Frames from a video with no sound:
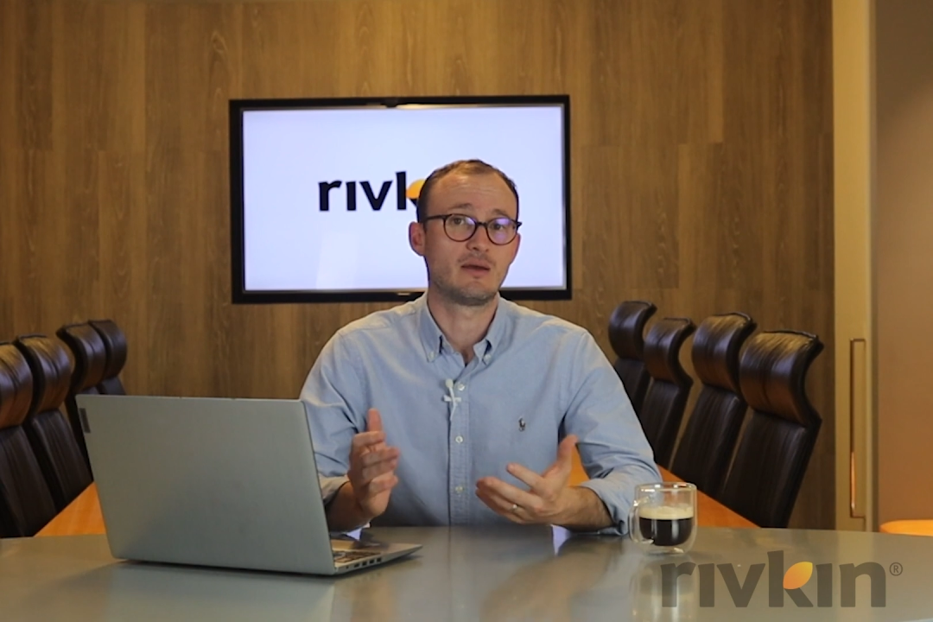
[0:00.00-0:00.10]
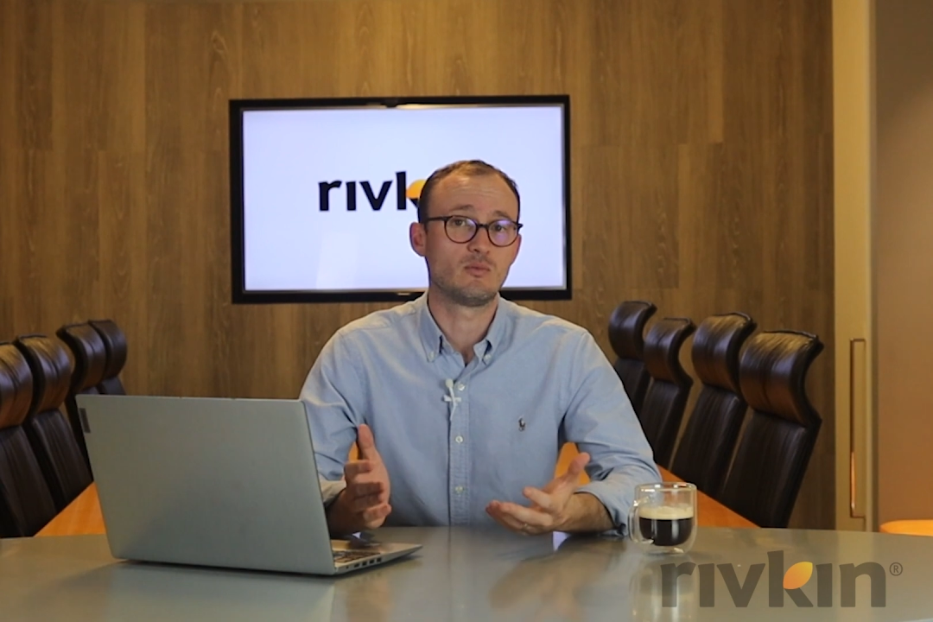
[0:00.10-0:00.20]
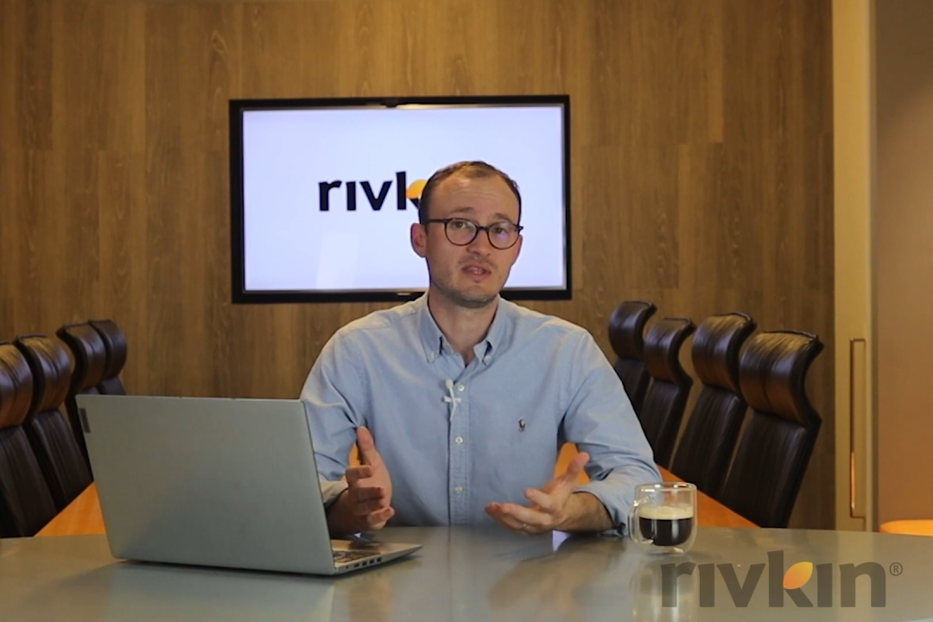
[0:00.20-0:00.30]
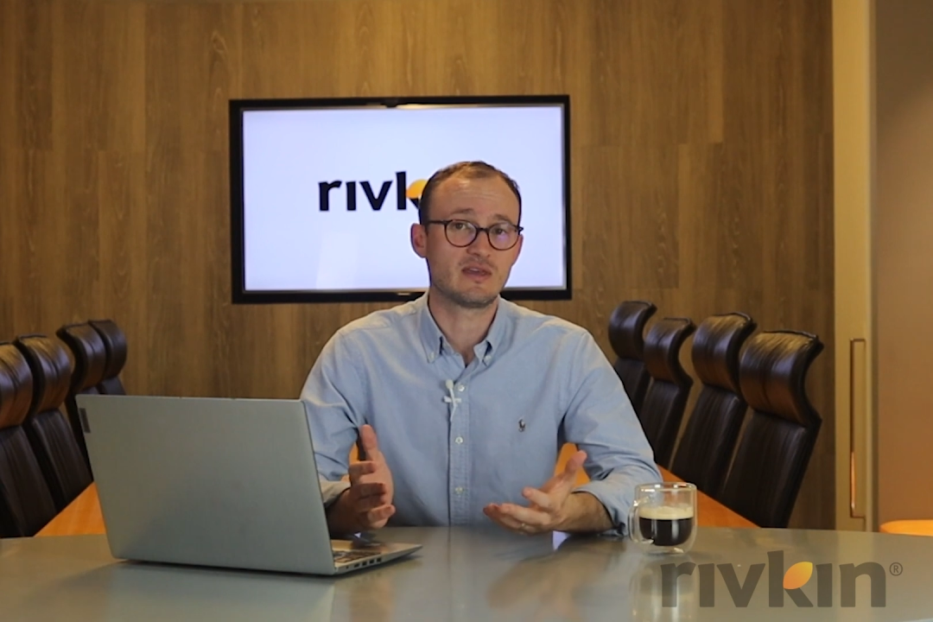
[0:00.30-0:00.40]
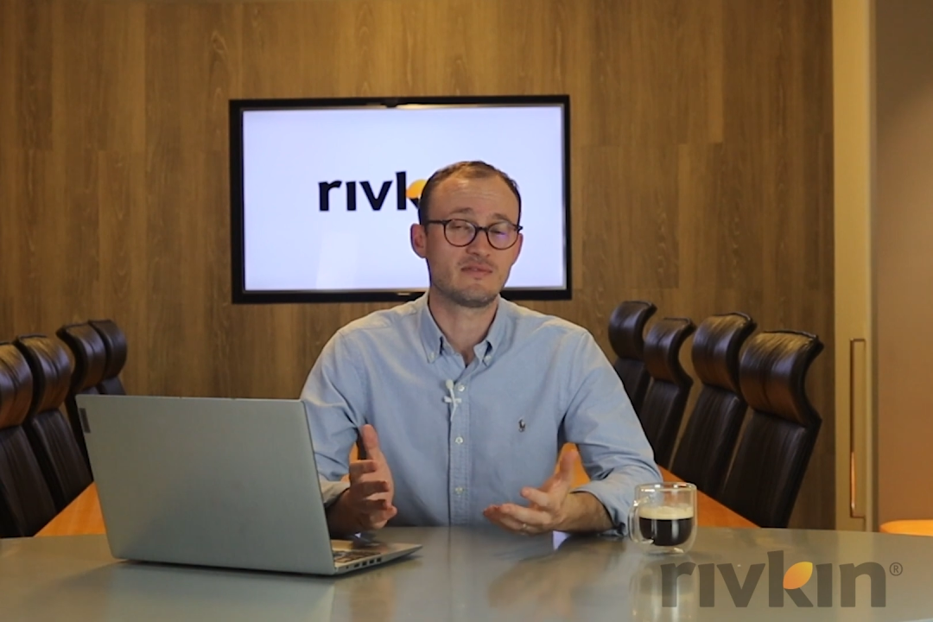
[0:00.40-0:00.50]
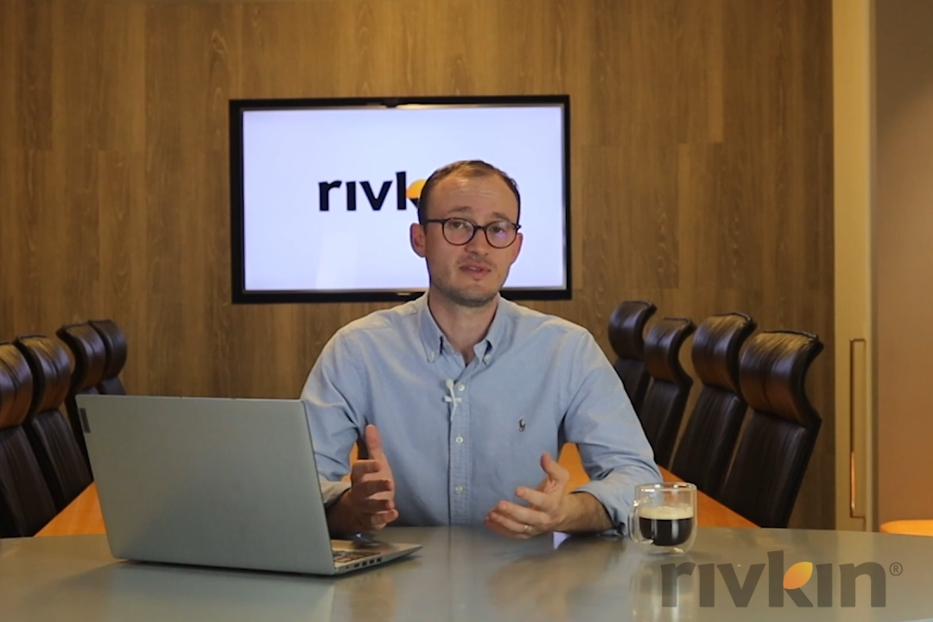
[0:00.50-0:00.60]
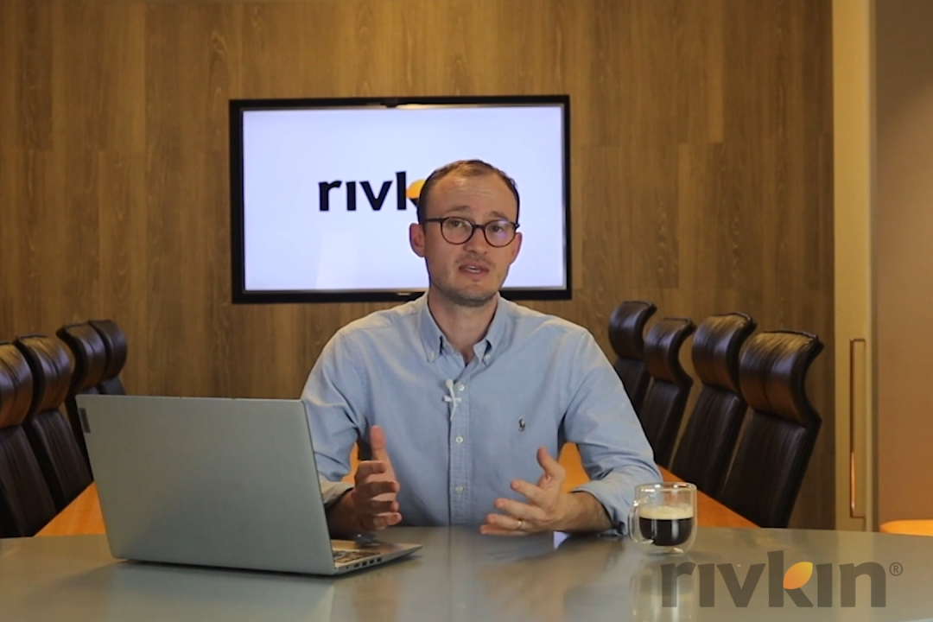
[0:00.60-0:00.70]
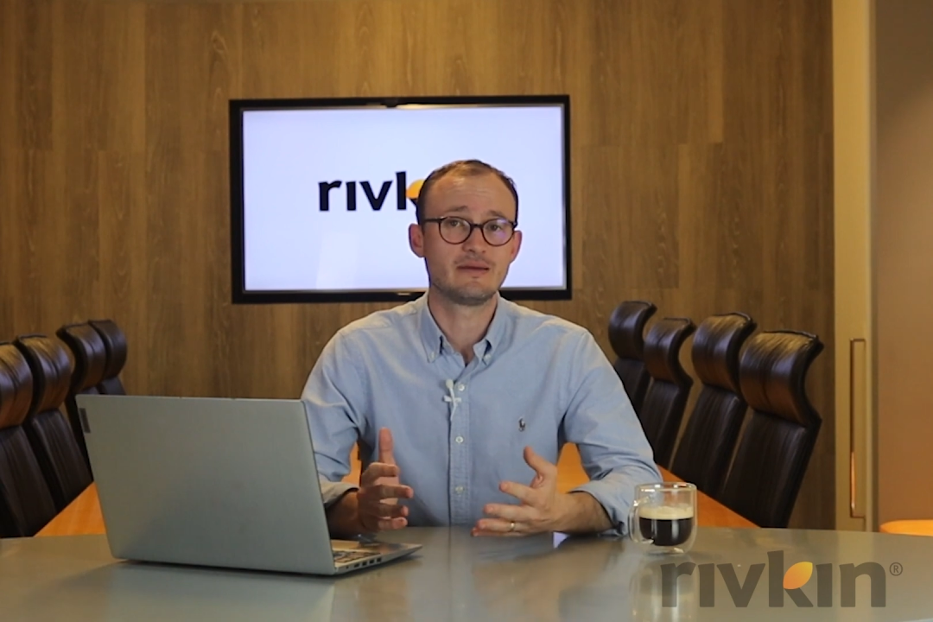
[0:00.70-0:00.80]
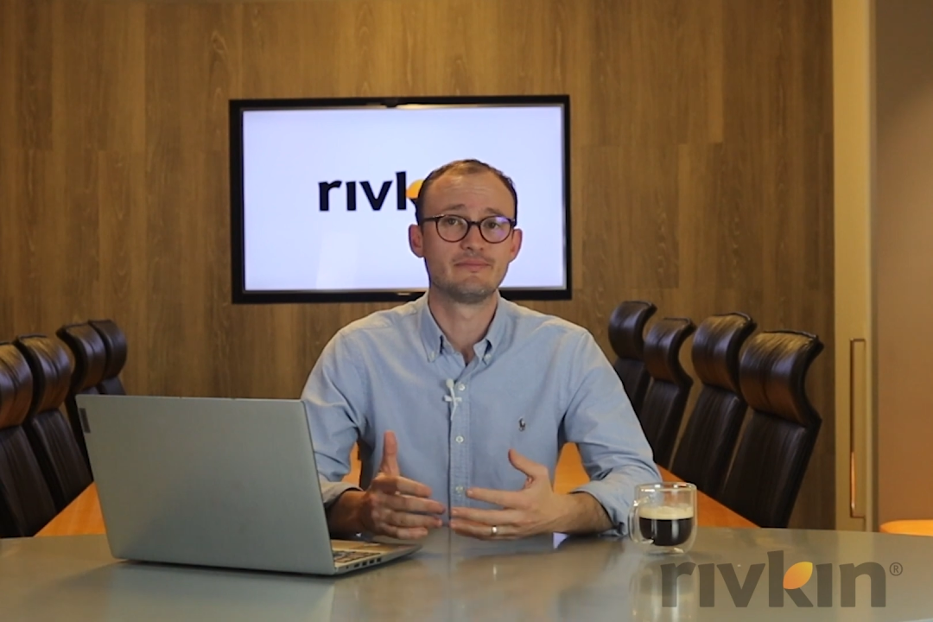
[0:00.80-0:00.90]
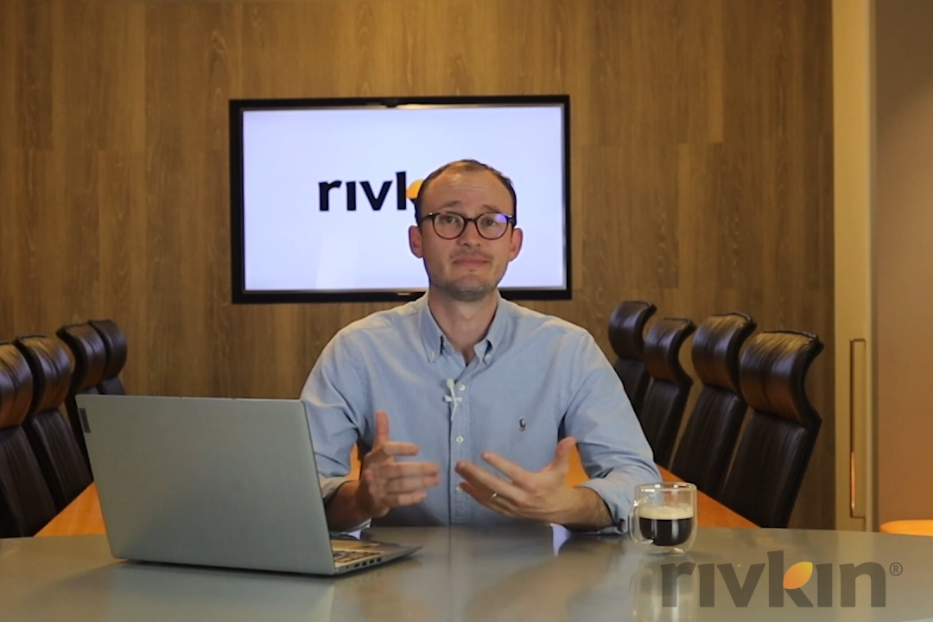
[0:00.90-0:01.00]
with
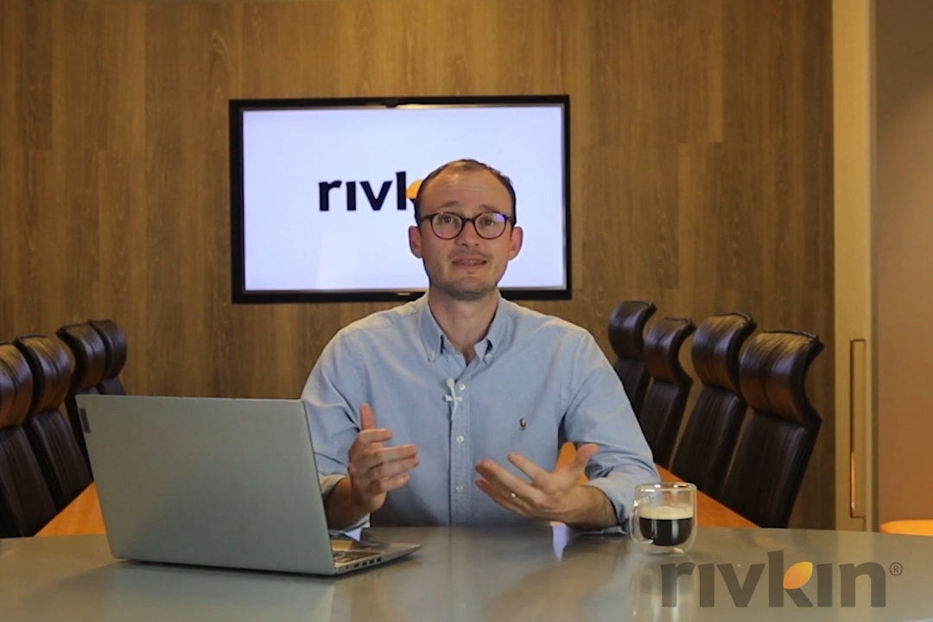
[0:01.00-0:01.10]
everything,